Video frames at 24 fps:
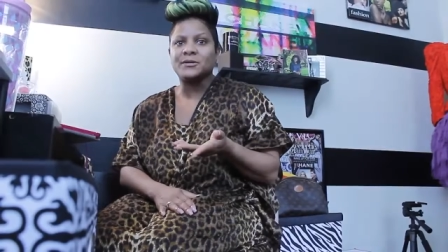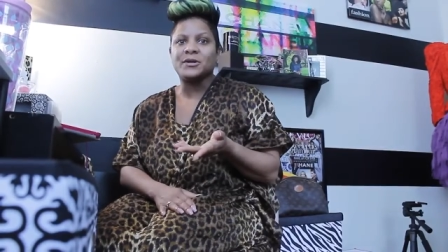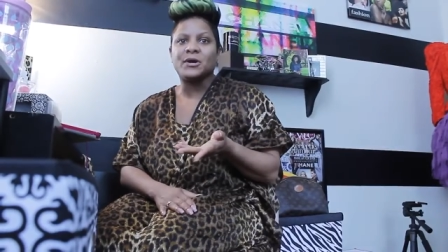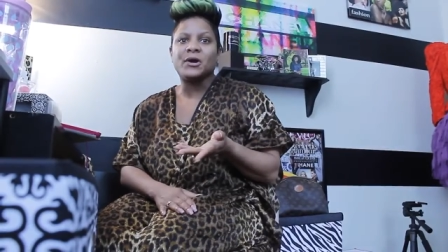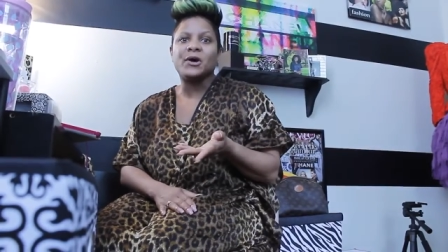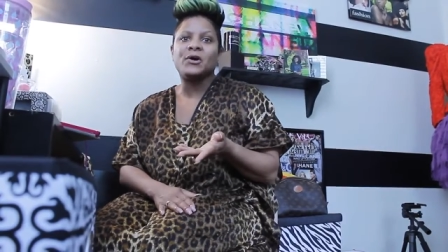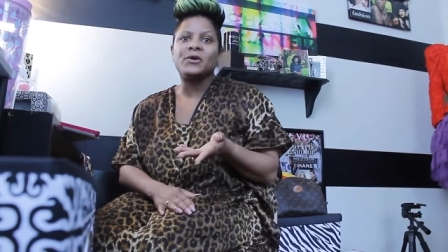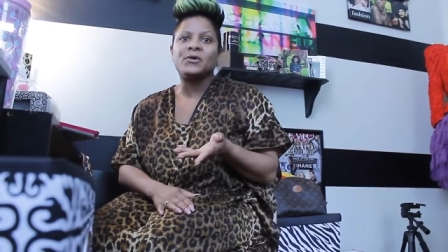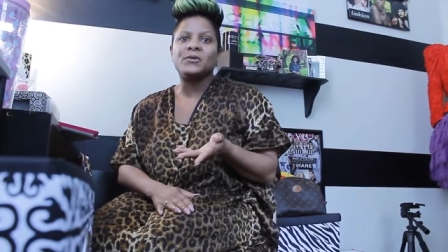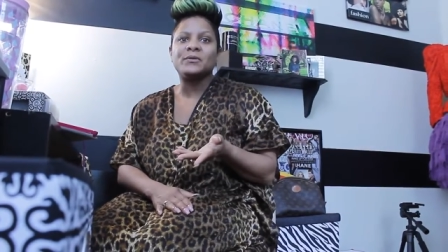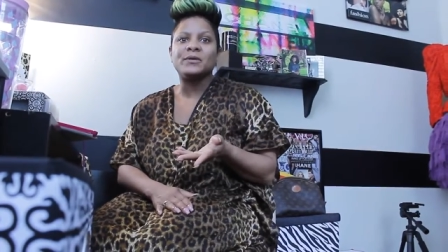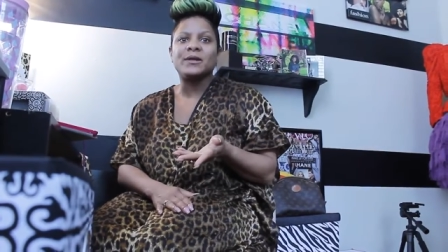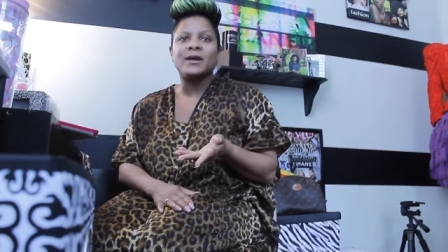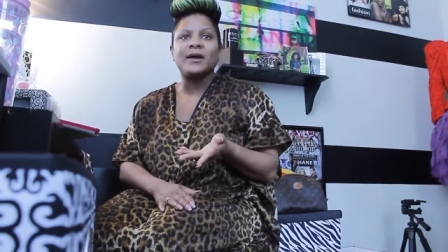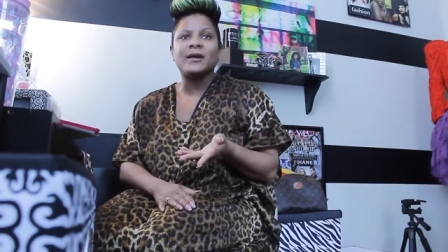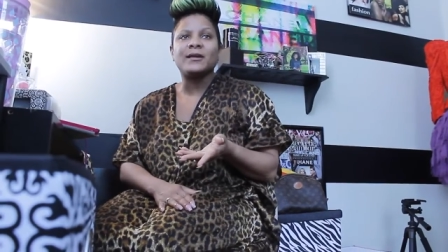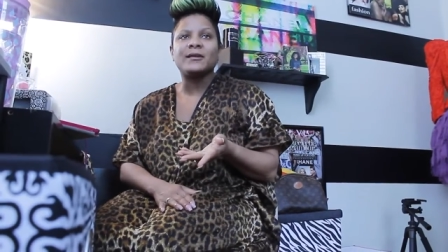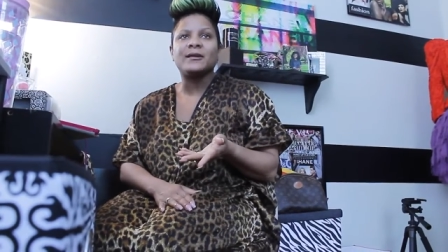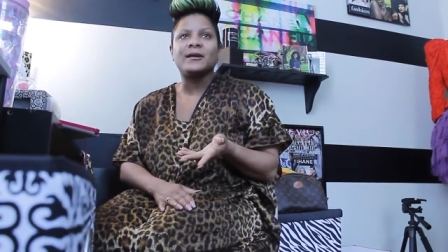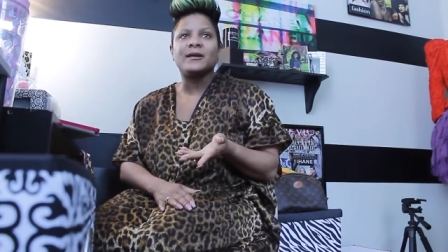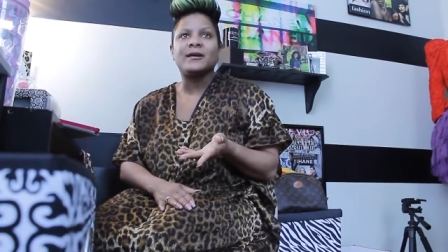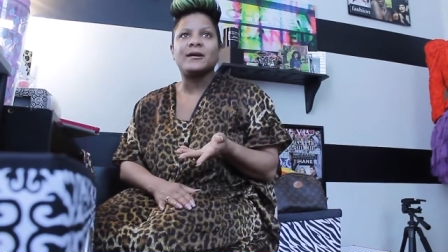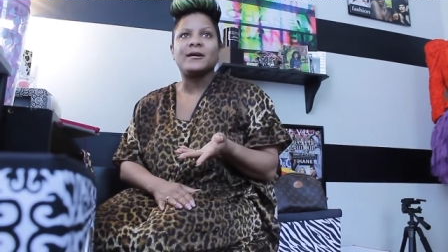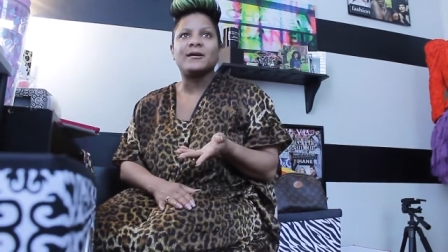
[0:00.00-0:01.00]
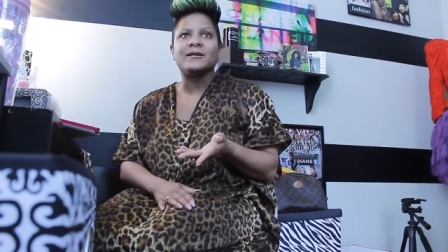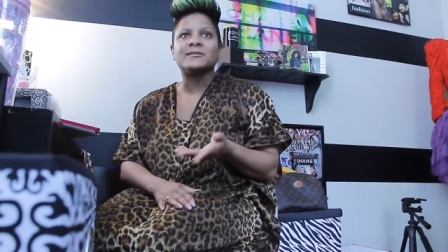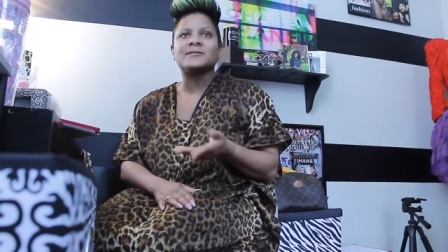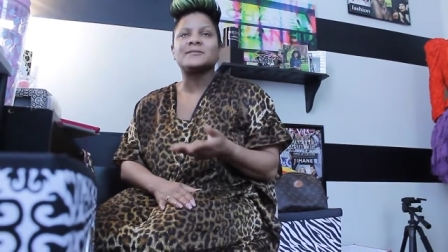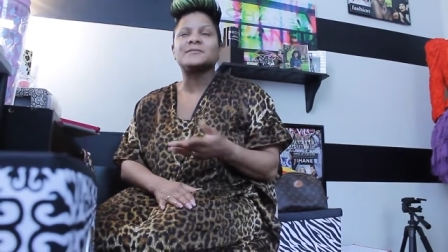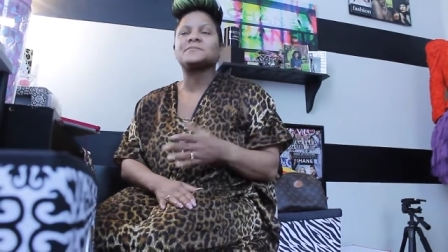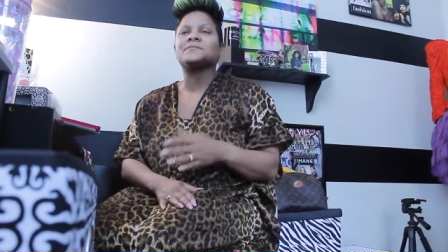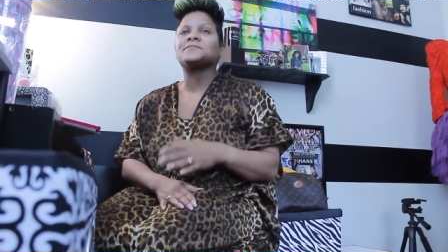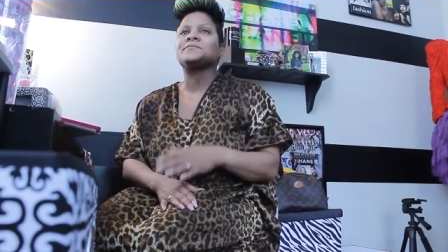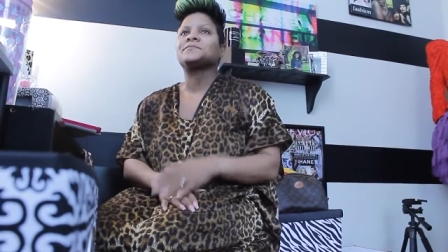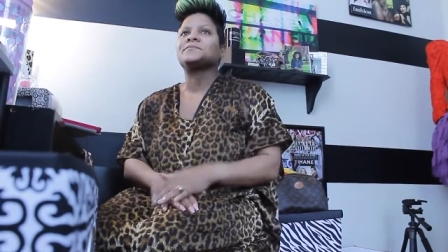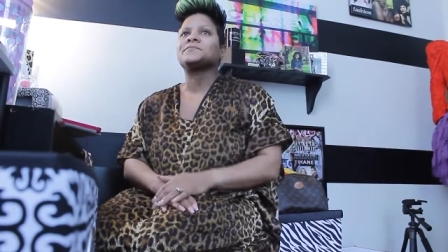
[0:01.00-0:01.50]
and the whole nine
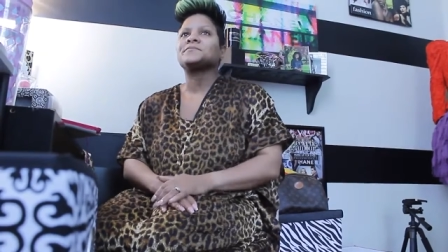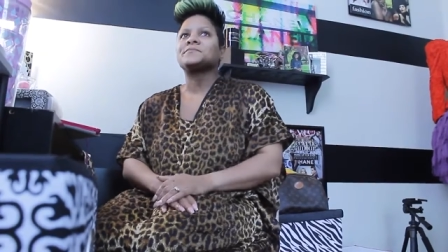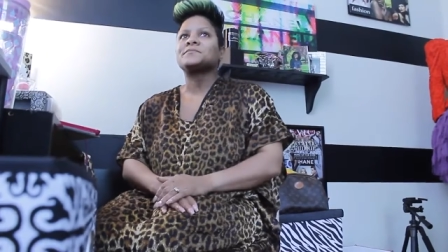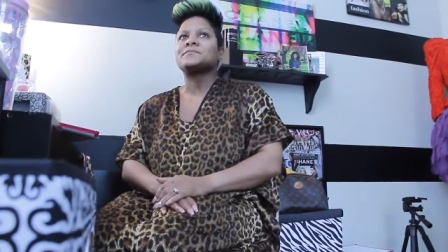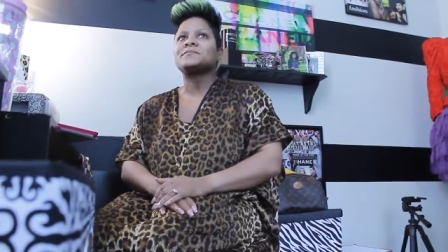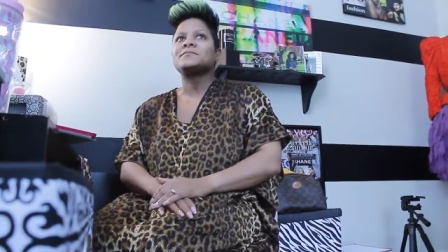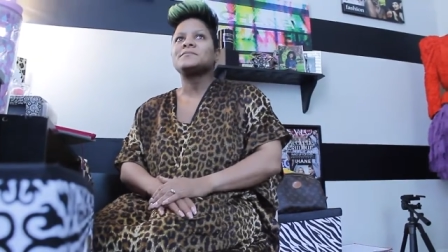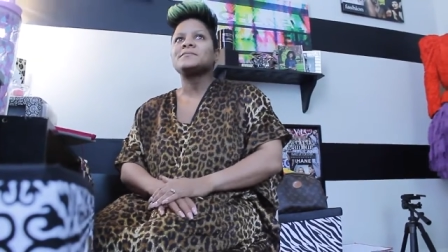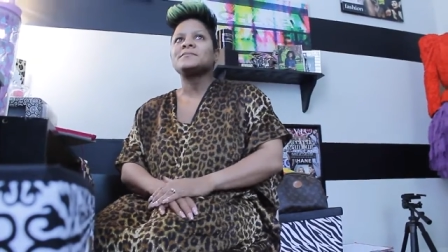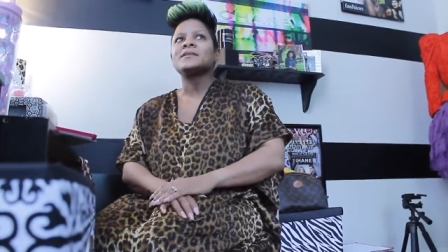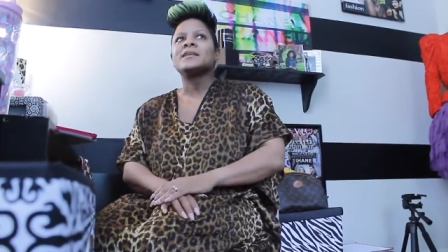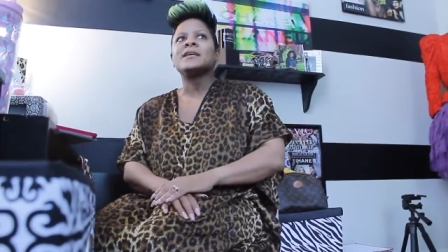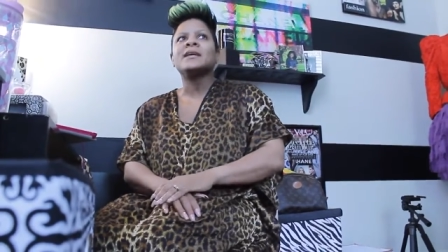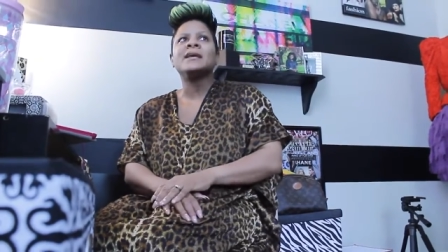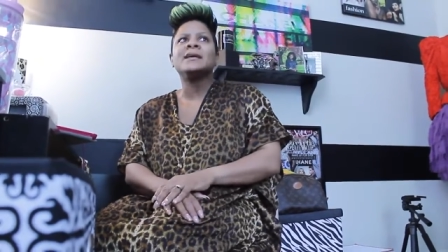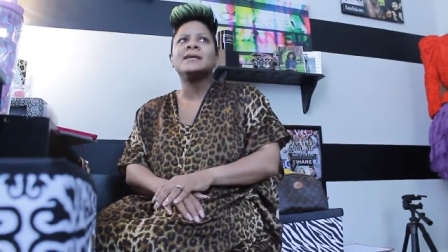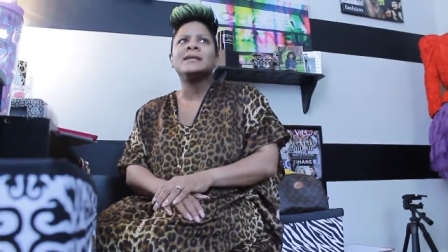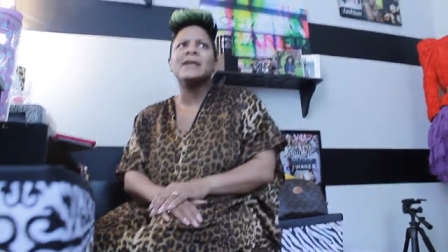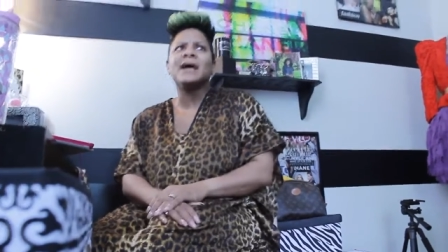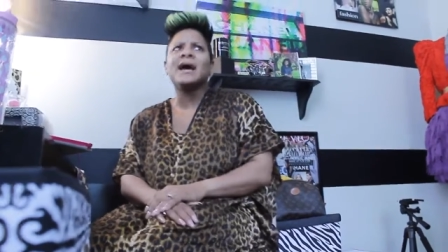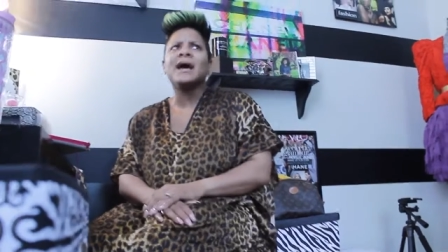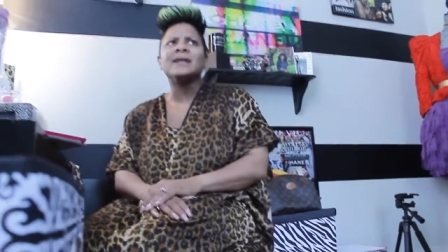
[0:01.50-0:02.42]
yards. And